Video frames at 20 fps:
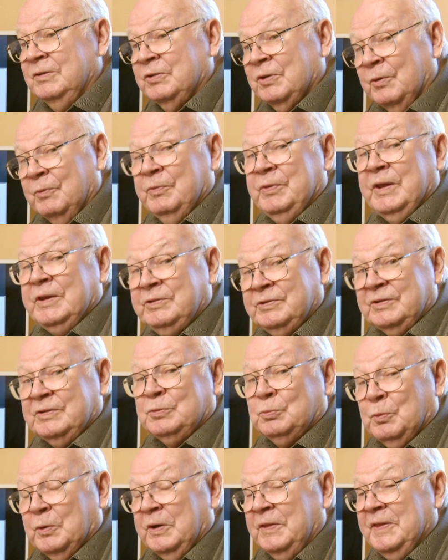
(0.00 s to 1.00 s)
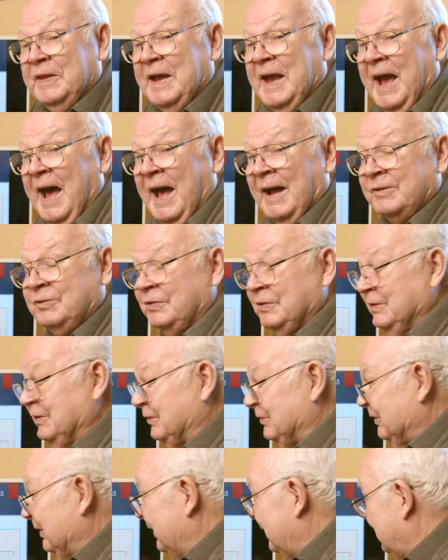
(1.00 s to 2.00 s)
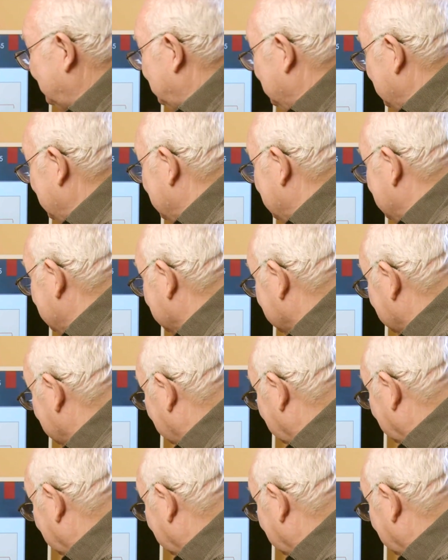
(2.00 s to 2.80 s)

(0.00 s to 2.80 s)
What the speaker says: So this is where the action is going to be